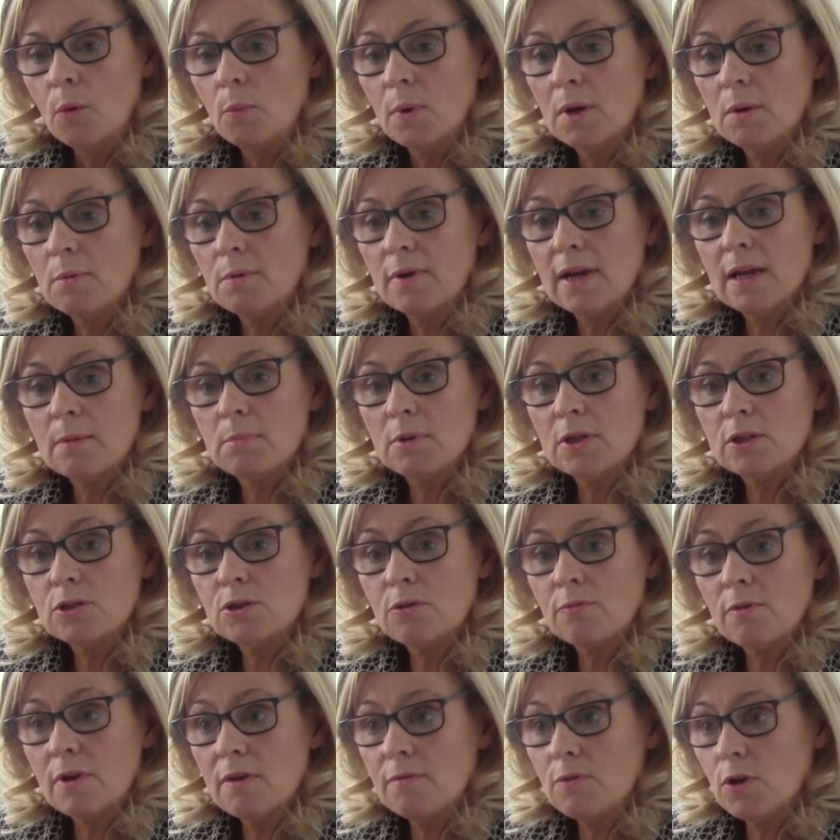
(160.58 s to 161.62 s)
We were able
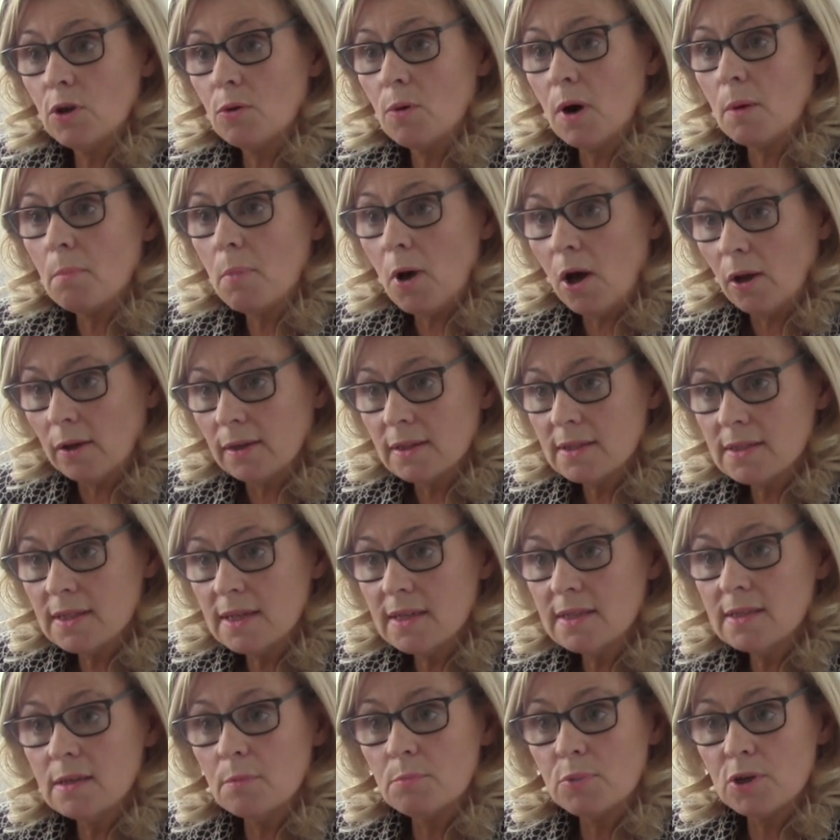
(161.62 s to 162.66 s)
to review our
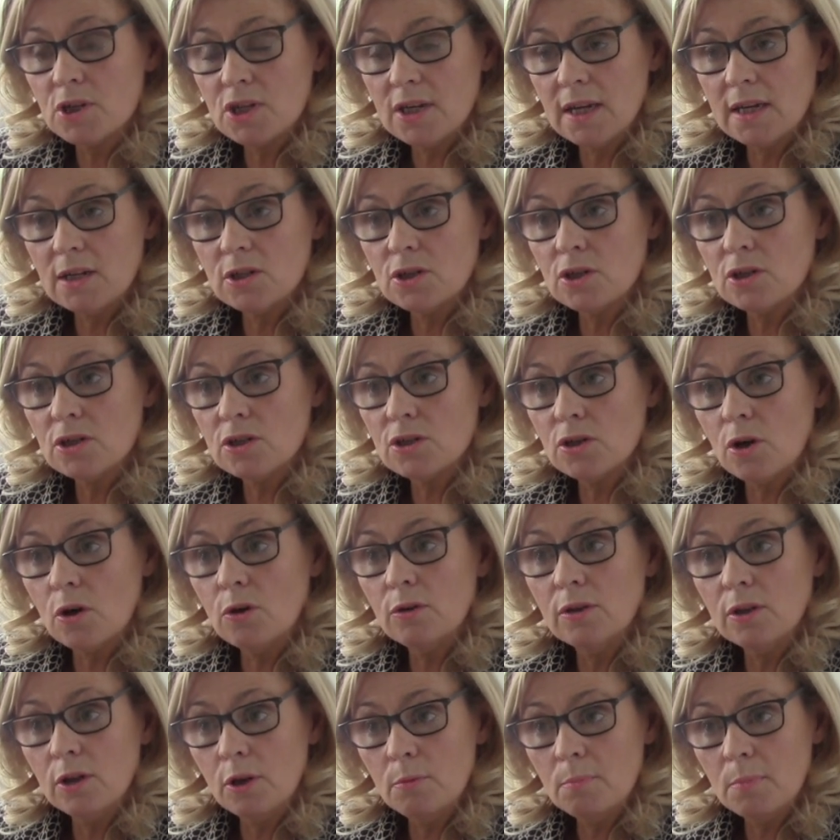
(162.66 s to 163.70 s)
policies and procedures
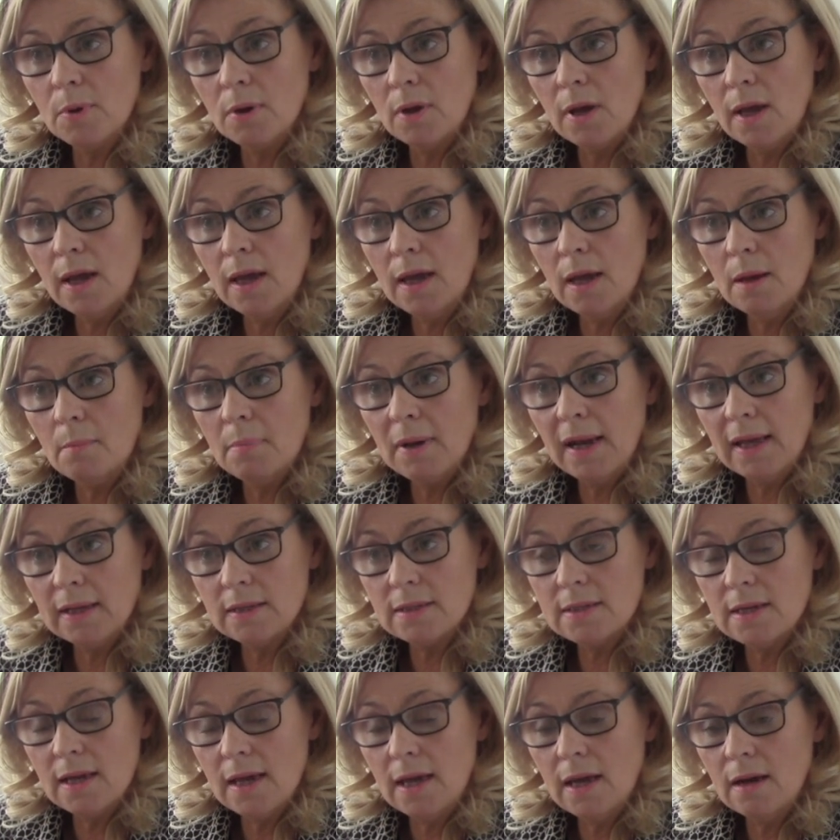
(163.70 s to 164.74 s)
on loop
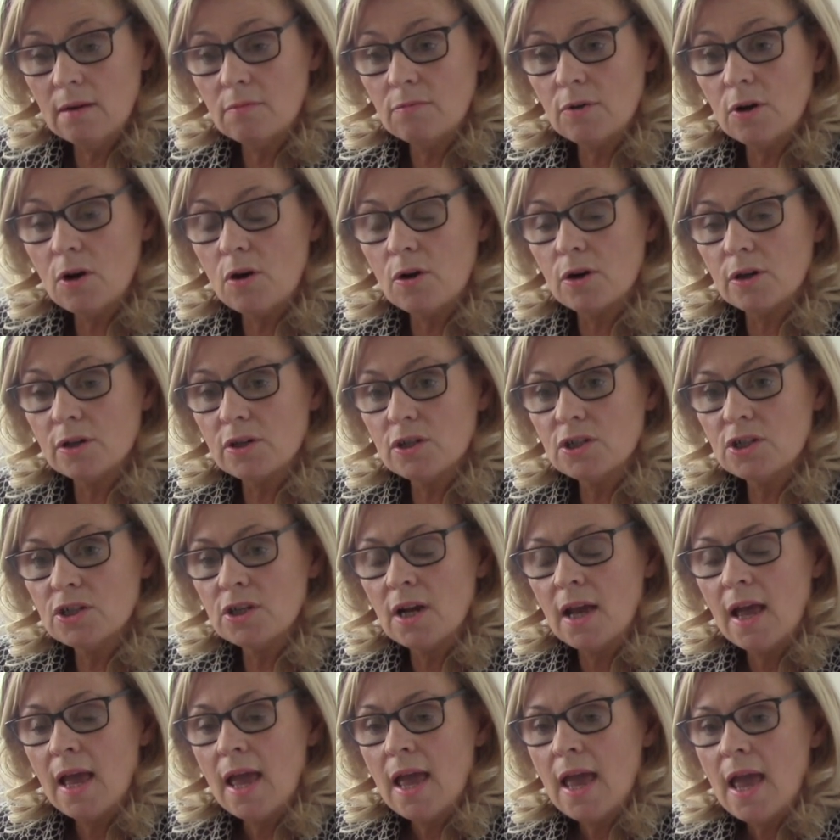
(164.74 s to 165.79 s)
plant recorders.
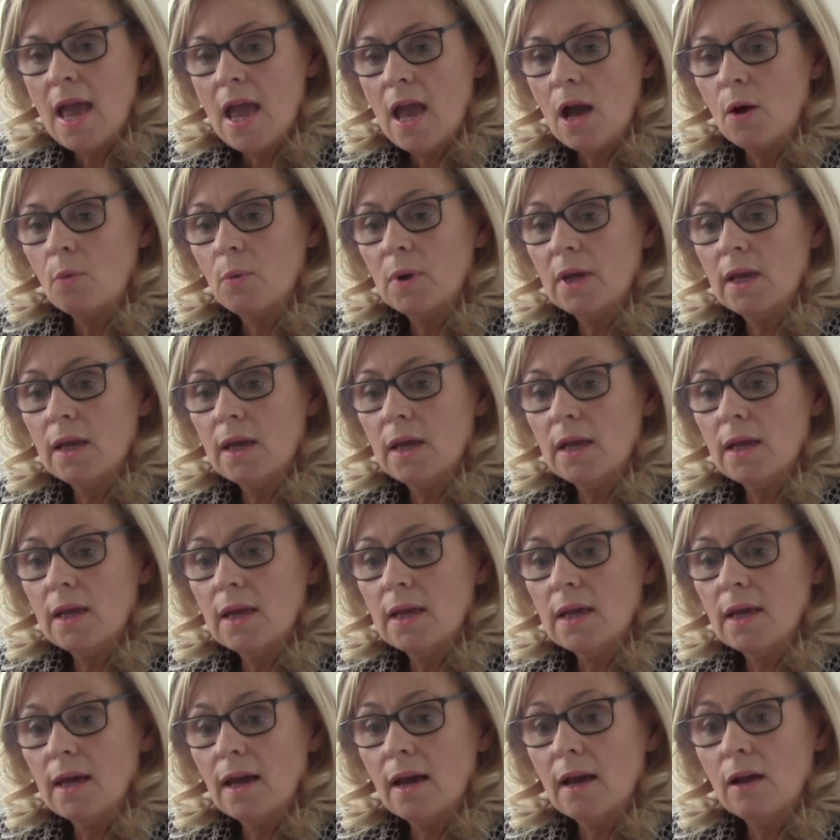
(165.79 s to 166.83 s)

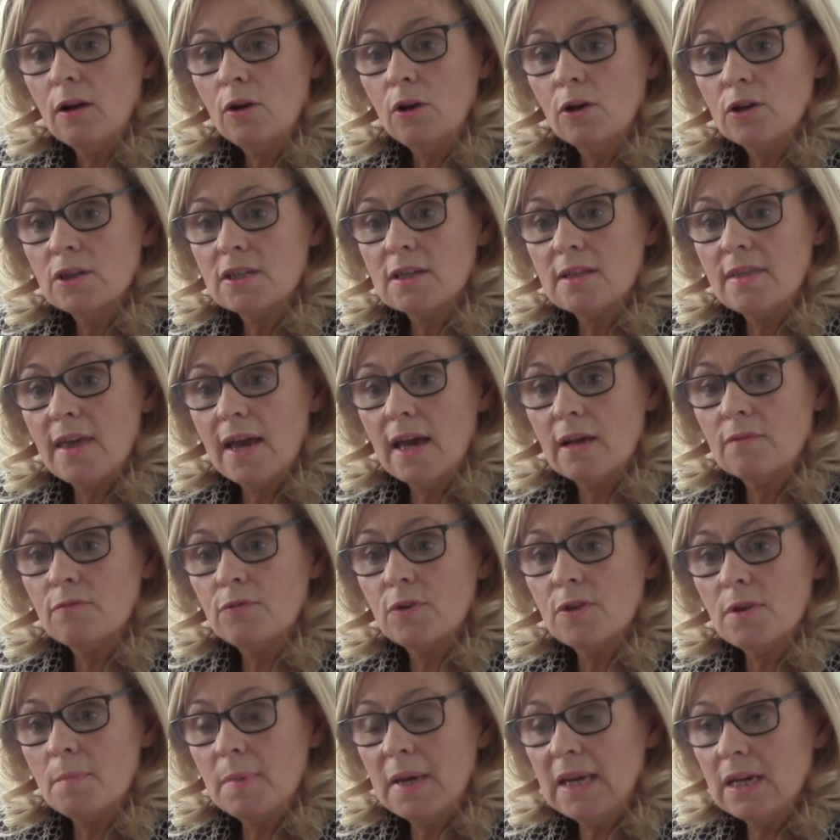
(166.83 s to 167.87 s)
We looked then
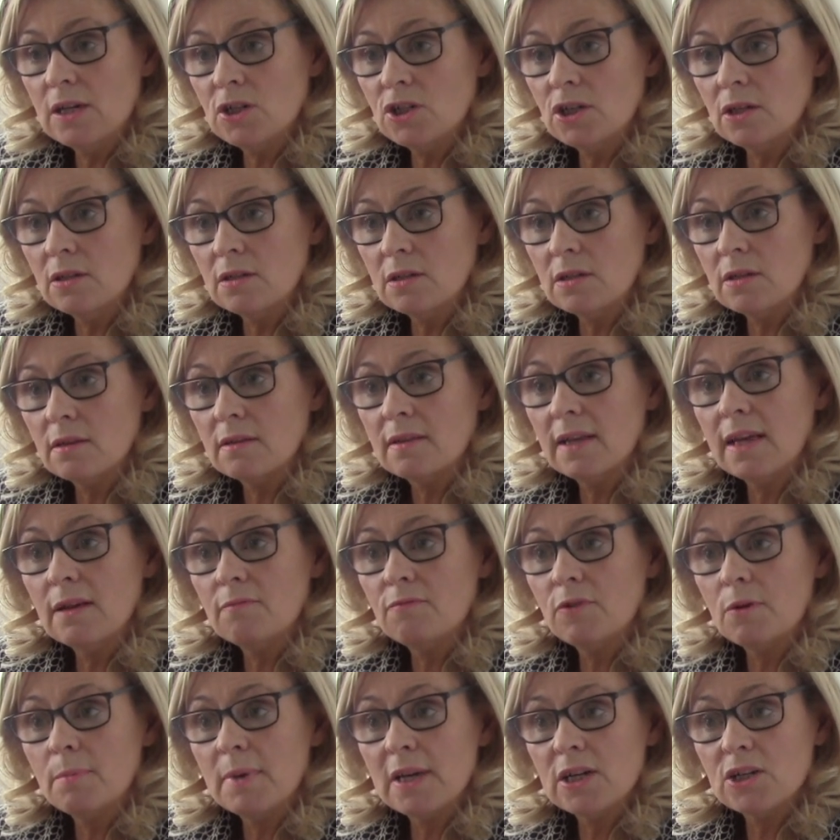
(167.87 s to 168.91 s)
for the patient, the
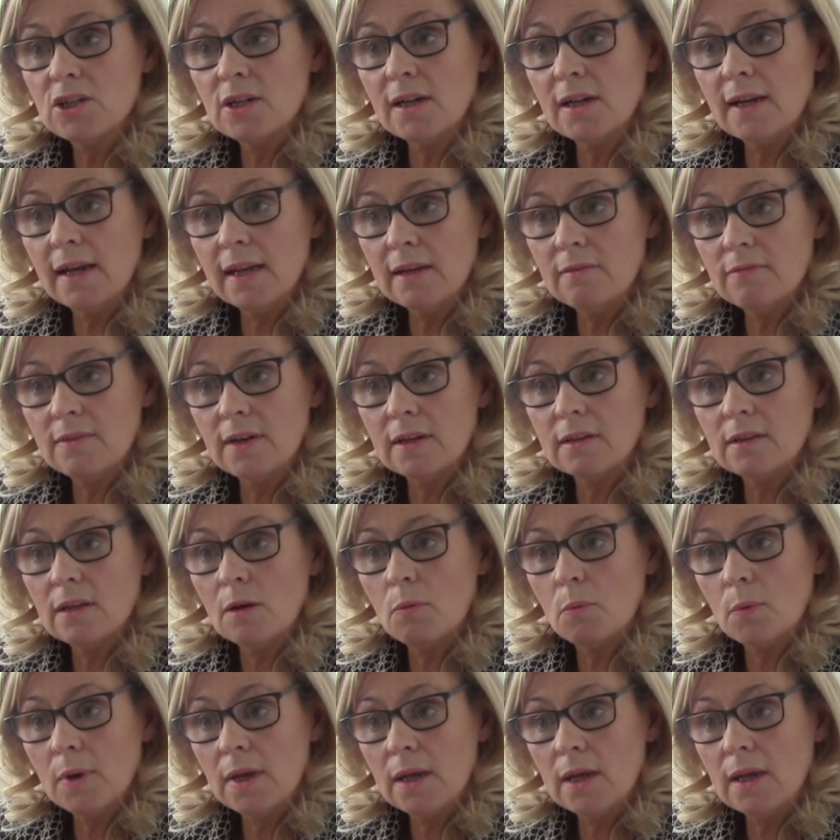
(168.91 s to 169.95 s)
information leaflet
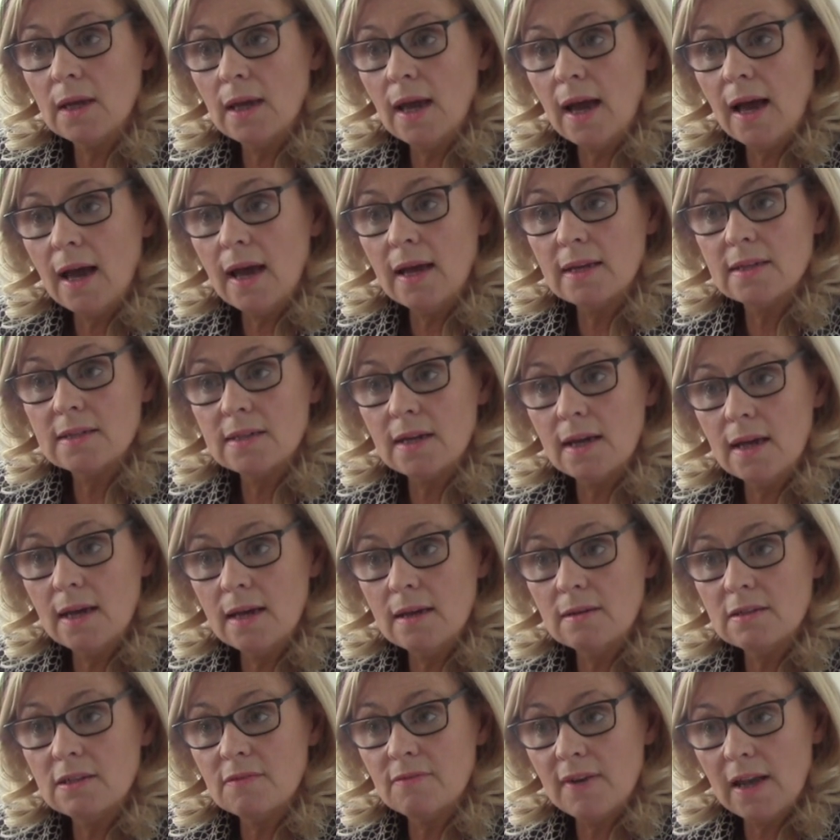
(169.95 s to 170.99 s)
that we
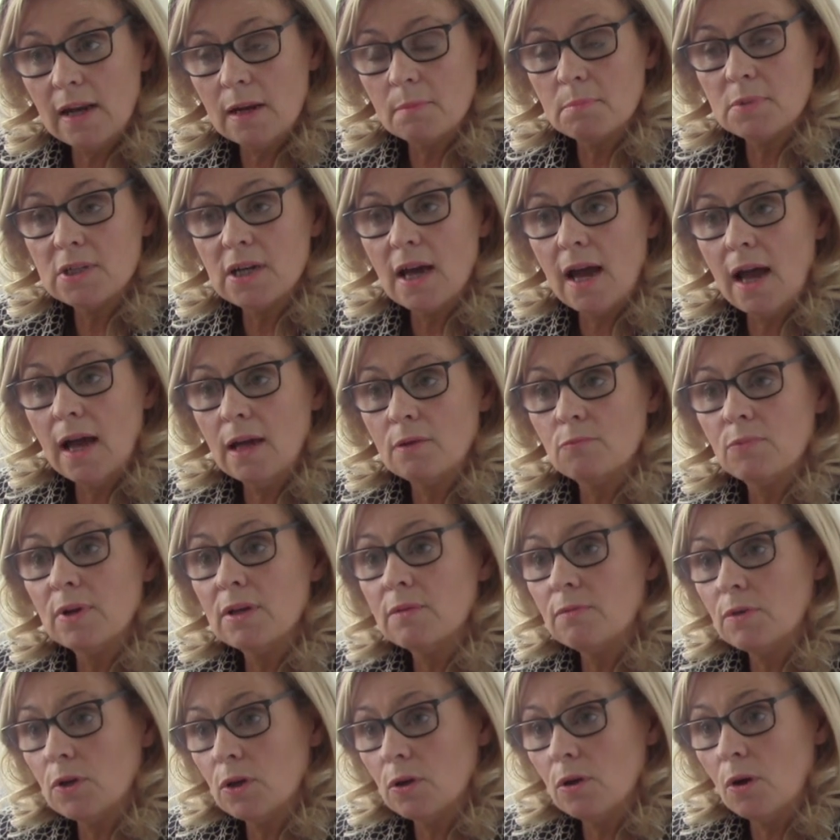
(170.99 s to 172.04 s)
had developed, and we
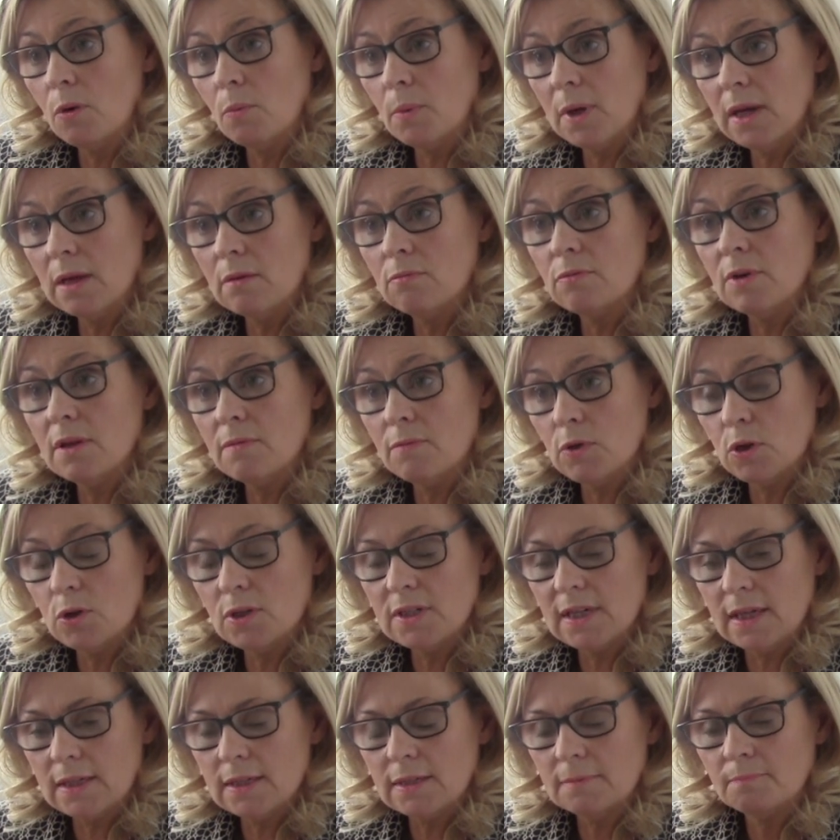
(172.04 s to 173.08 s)

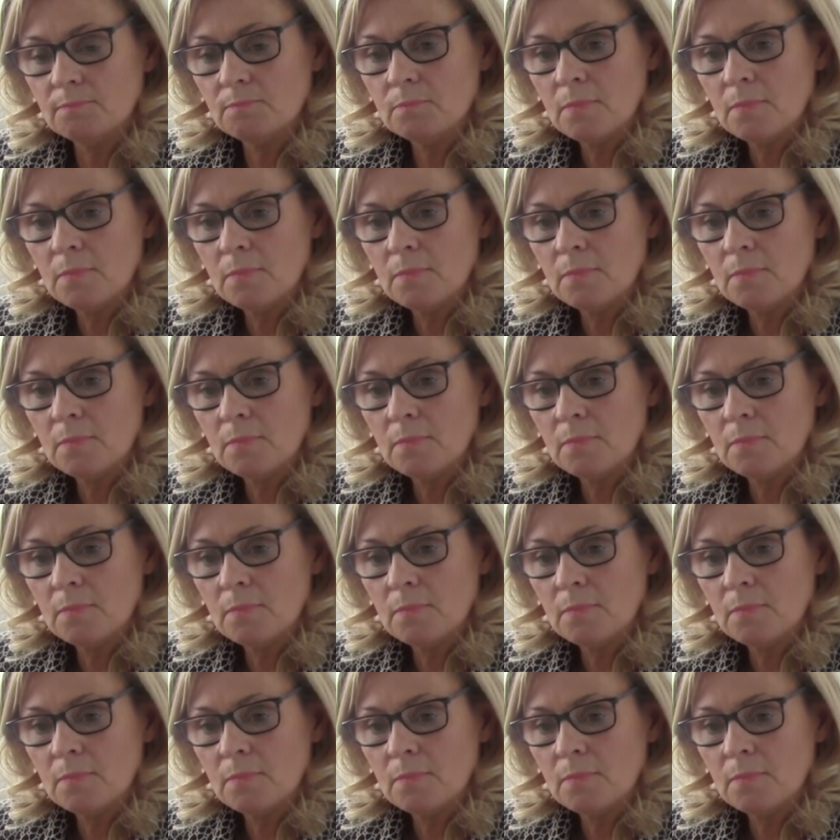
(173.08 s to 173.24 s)
reviewed it.